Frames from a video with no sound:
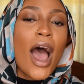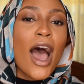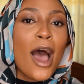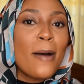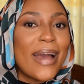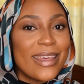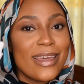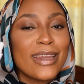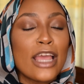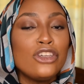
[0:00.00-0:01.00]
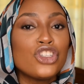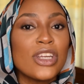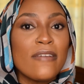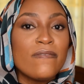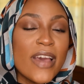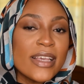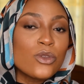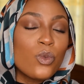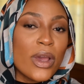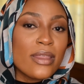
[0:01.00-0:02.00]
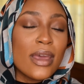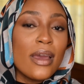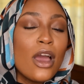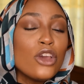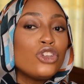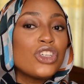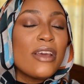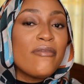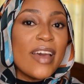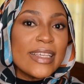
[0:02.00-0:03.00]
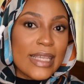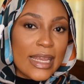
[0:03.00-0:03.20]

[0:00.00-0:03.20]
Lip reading: I think that you should invest